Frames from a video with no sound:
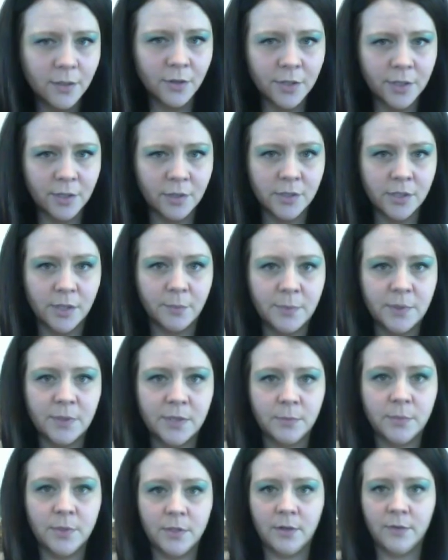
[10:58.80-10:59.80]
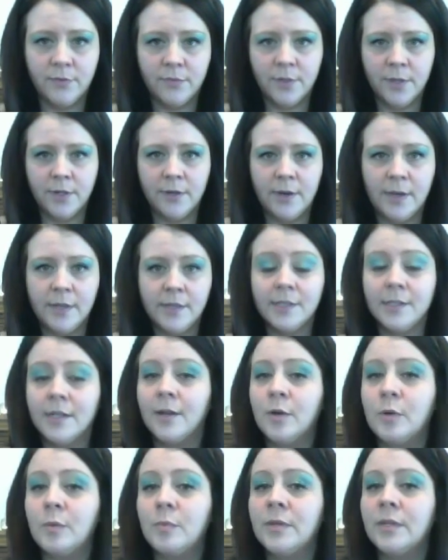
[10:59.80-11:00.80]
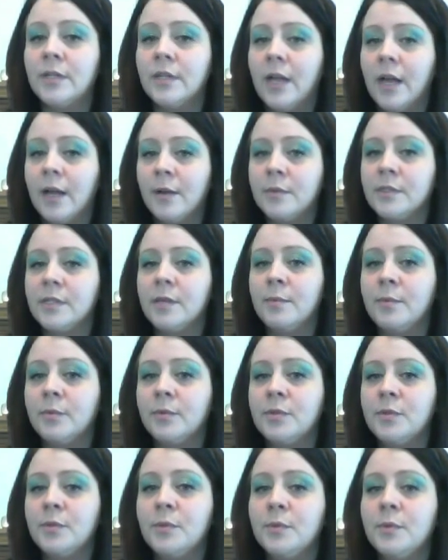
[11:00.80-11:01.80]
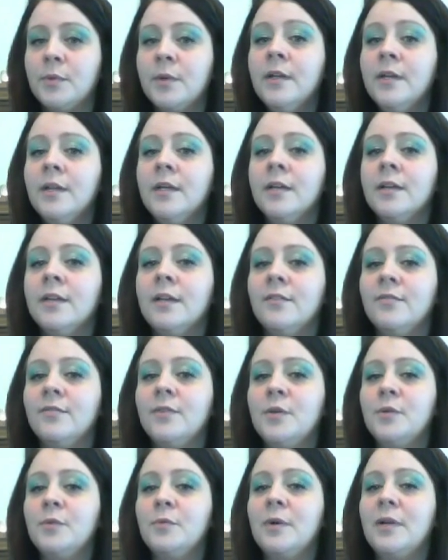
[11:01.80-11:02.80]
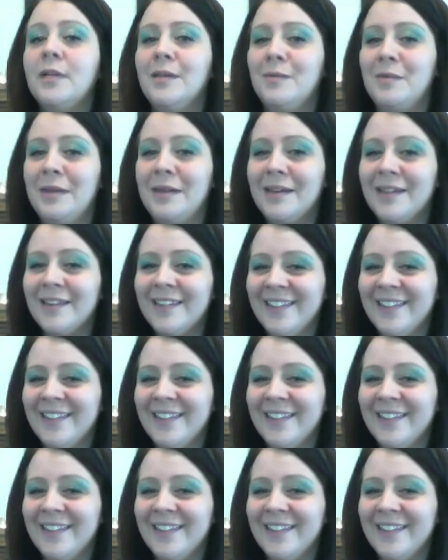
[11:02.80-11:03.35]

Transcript: clears up some stuff for you guys, and I hope that I was able to give you what you needed